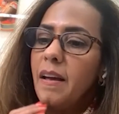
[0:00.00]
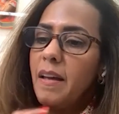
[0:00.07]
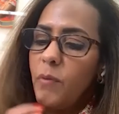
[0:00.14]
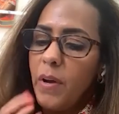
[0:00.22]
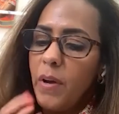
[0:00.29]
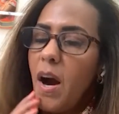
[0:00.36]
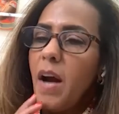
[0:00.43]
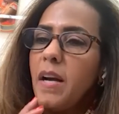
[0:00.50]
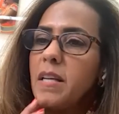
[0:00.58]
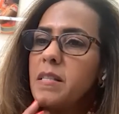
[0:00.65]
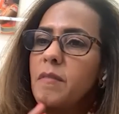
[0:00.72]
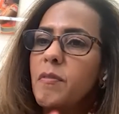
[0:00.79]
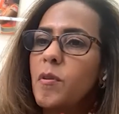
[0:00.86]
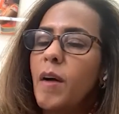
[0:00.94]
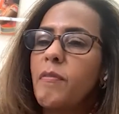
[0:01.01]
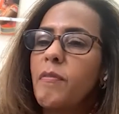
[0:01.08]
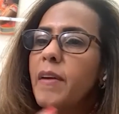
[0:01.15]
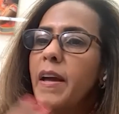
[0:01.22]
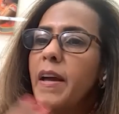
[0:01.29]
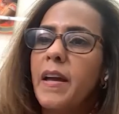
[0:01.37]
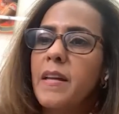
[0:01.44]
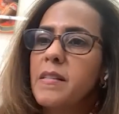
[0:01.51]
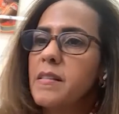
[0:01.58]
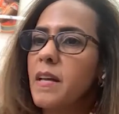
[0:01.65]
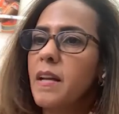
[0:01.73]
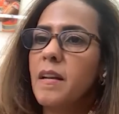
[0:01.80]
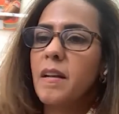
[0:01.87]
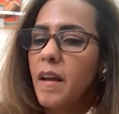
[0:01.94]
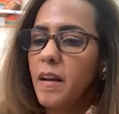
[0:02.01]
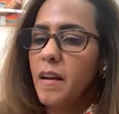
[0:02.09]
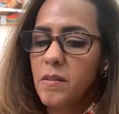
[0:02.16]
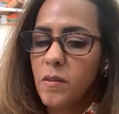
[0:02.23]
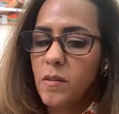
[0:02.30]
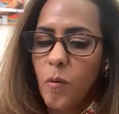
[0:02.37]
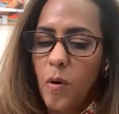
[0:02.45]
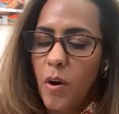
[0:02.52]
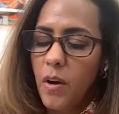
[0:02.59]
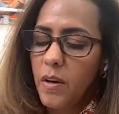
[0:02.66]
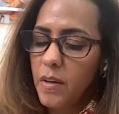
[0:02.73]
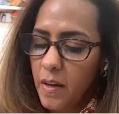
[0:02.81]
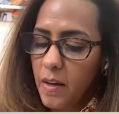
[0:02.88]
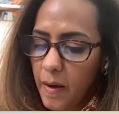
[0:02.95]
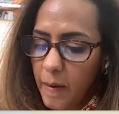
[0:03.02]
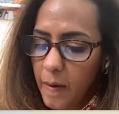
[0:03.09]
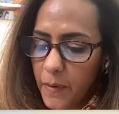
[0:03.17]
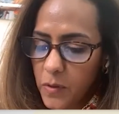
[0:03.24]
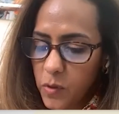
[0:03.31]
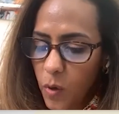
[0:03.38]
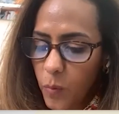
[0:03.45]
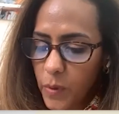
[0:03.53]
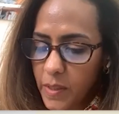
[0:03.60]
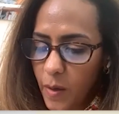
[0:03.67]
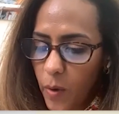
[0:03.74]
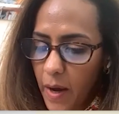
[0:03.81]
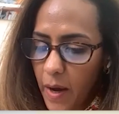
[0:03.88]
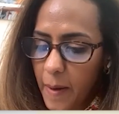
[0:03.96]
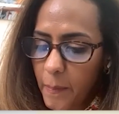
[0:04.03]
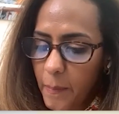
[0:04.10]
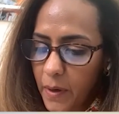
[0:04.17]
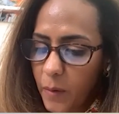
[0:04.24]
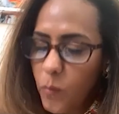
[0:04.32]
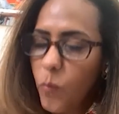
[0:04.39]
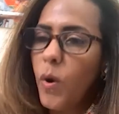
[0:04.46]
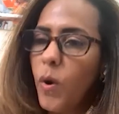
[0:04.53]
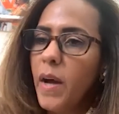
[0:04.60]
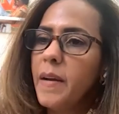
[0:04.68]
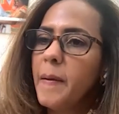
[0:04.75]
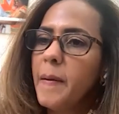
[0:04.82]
Regardless if you have kids and so on, there's always a way. But what